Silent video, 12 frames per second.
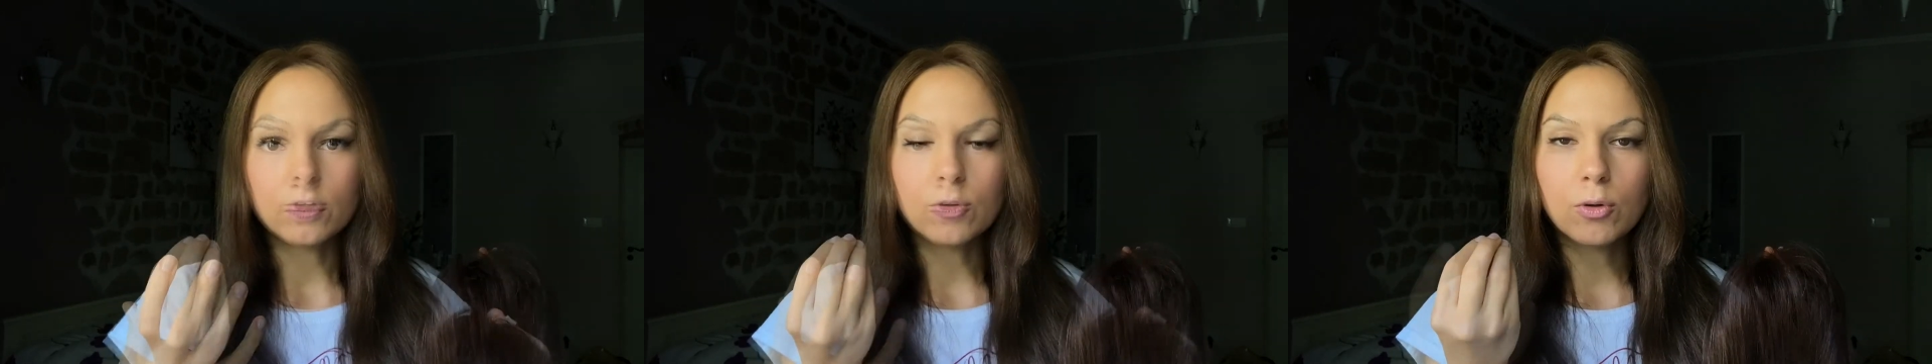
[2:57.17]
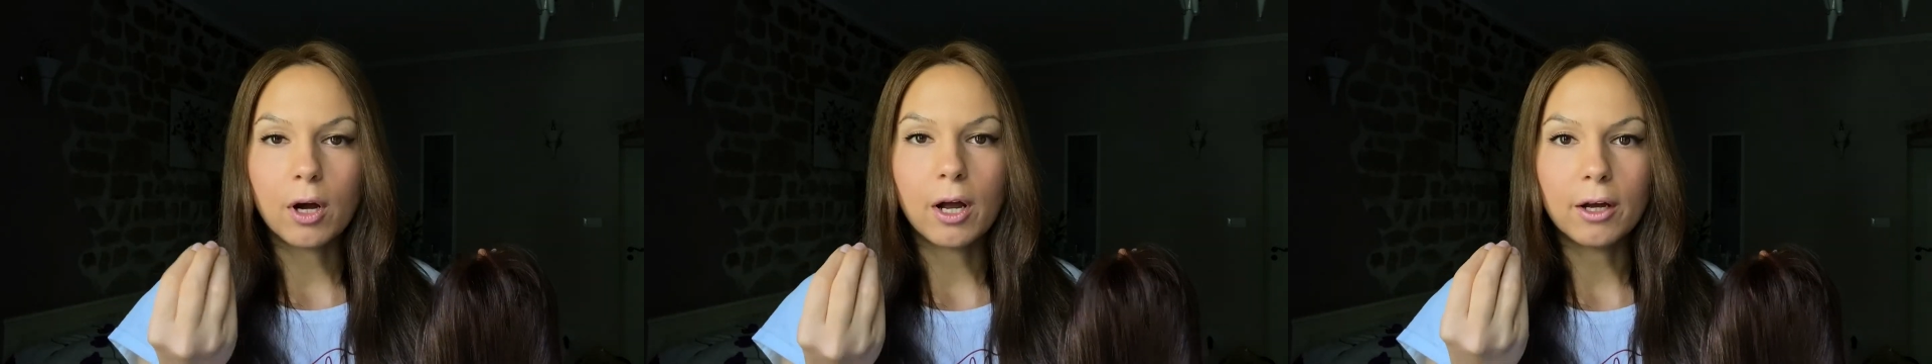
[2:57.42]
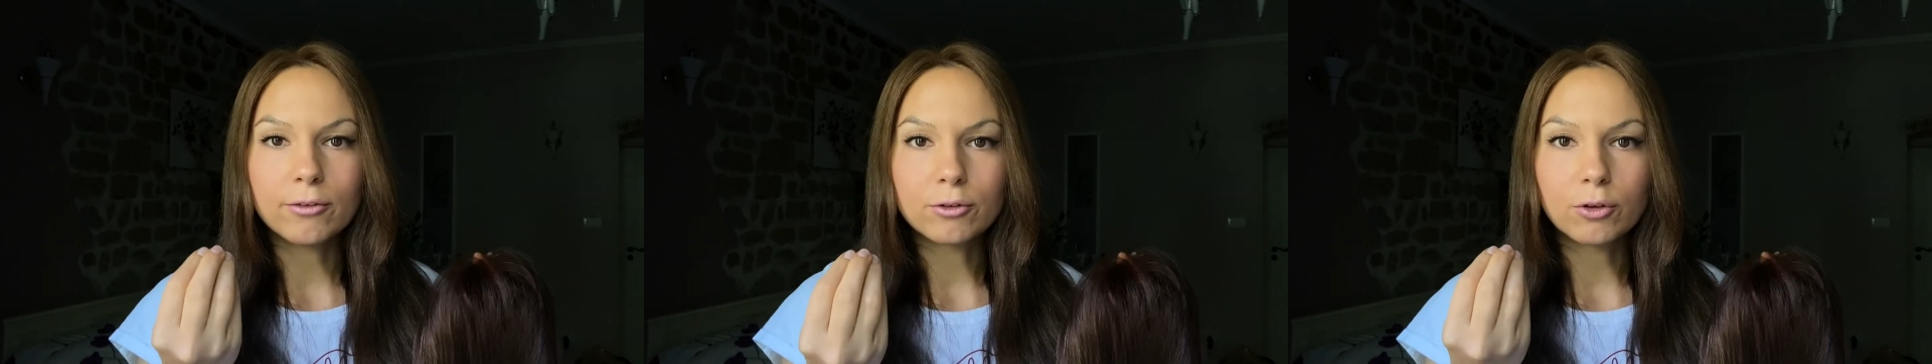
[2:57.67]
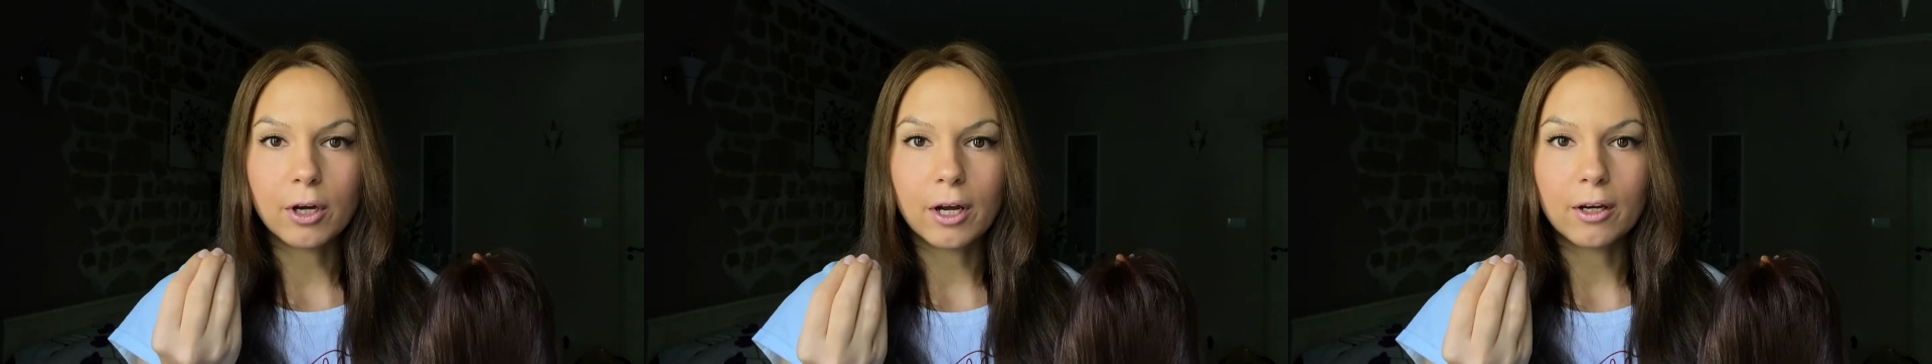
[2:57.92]
you have to
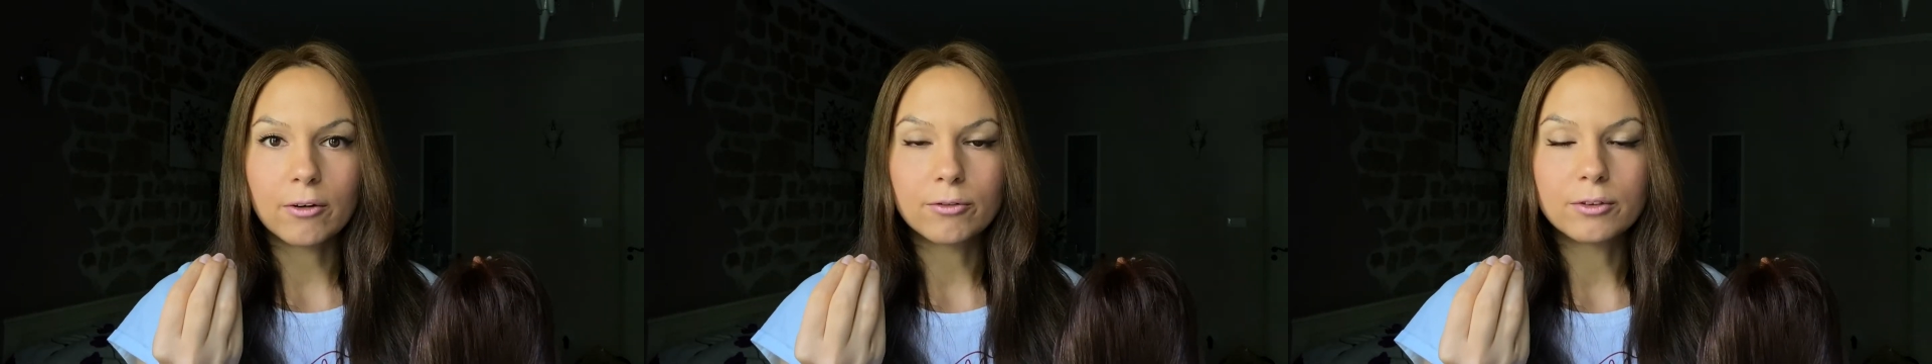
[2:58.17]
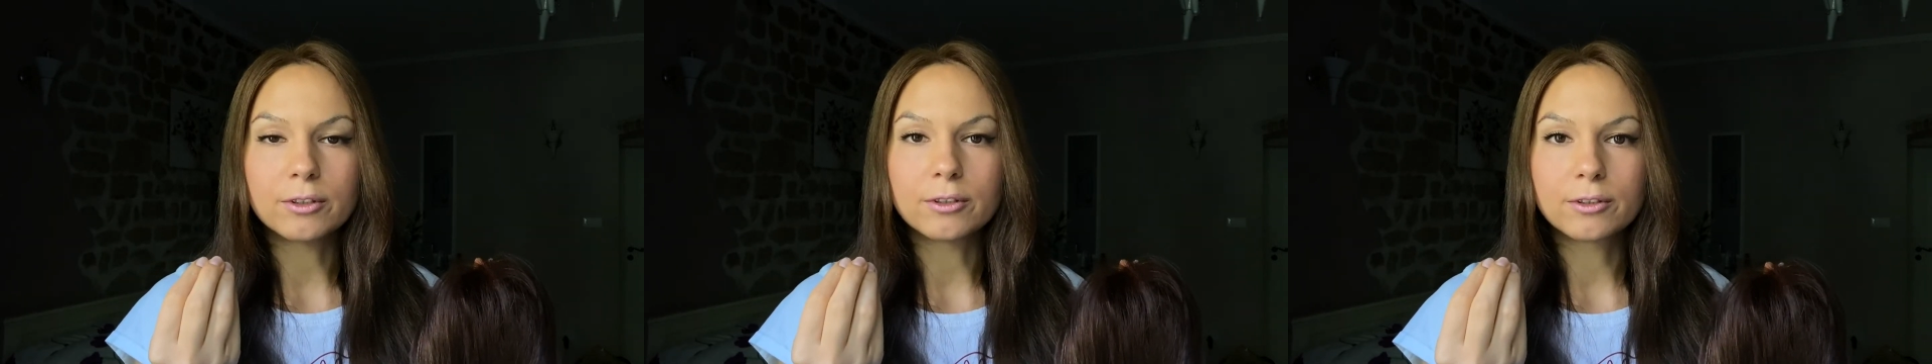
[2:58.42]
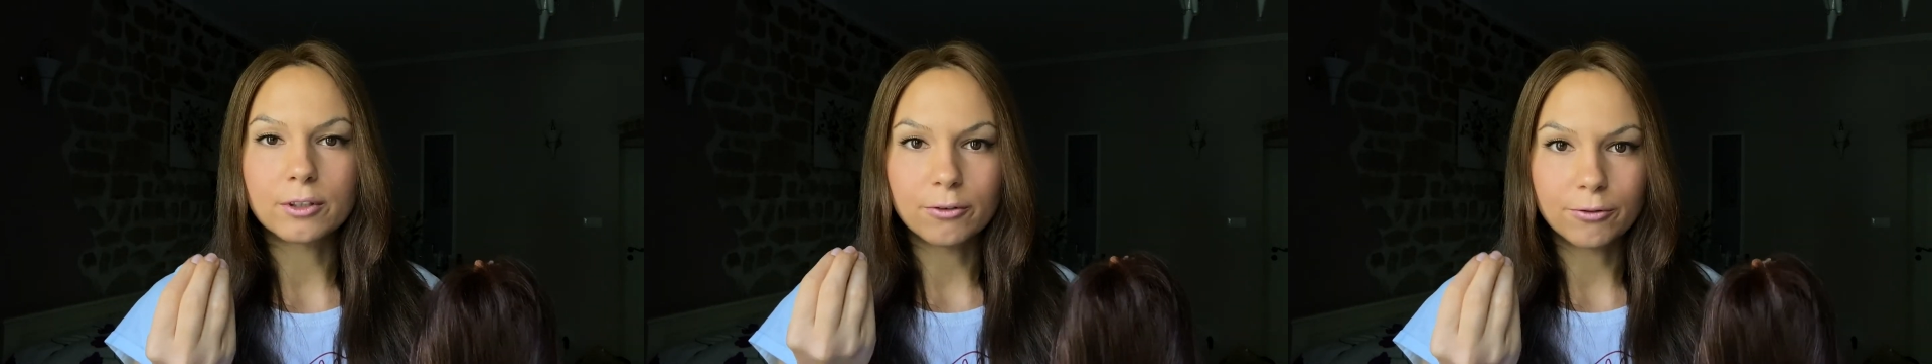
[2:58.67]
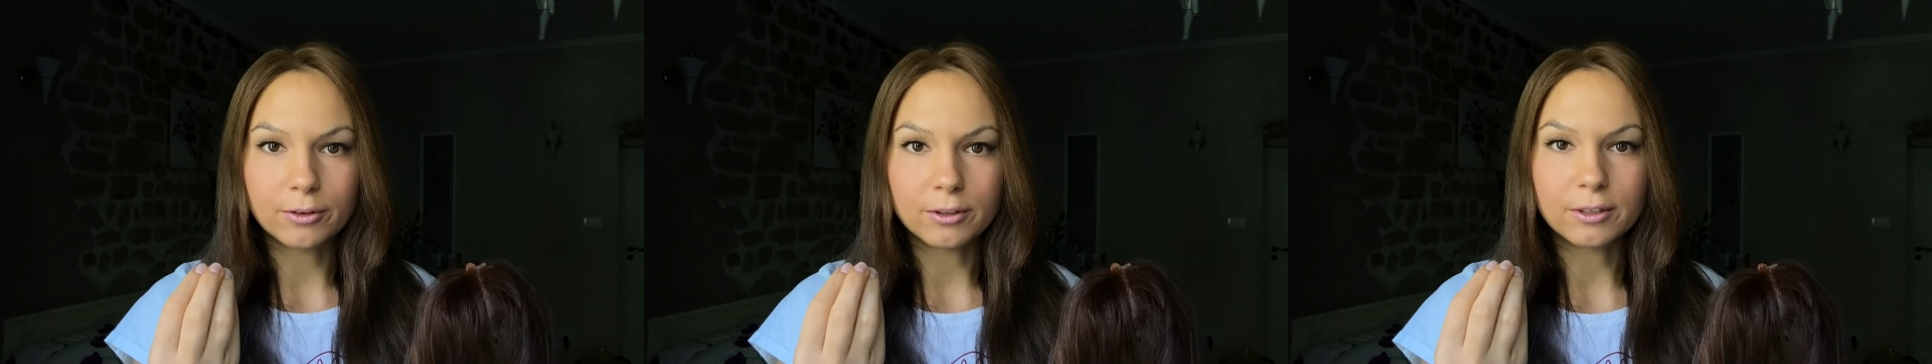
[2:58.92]
have the
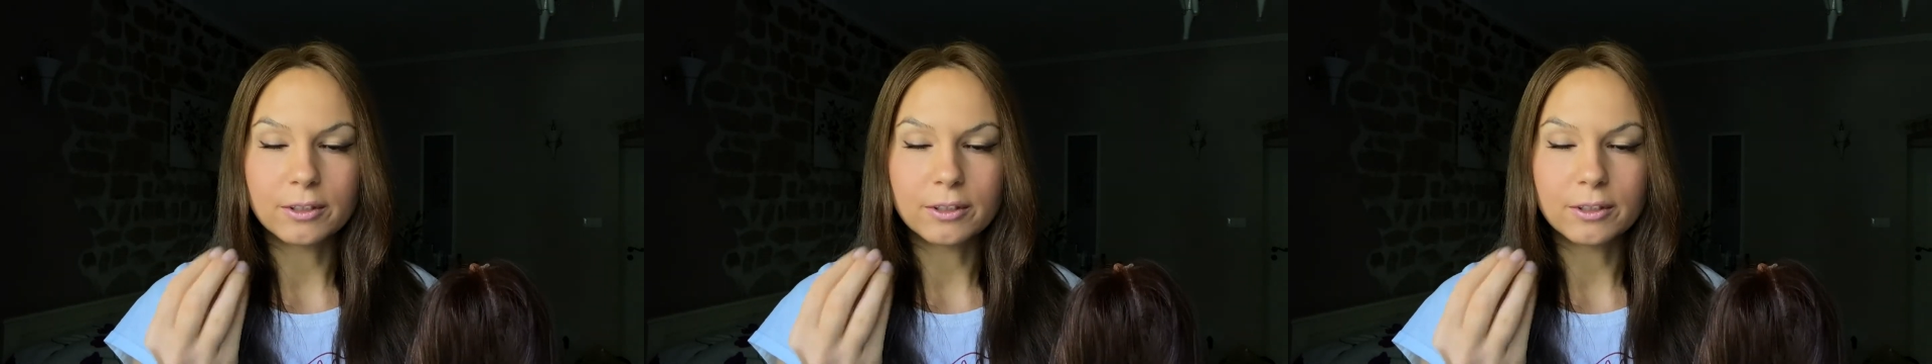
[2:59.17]
surface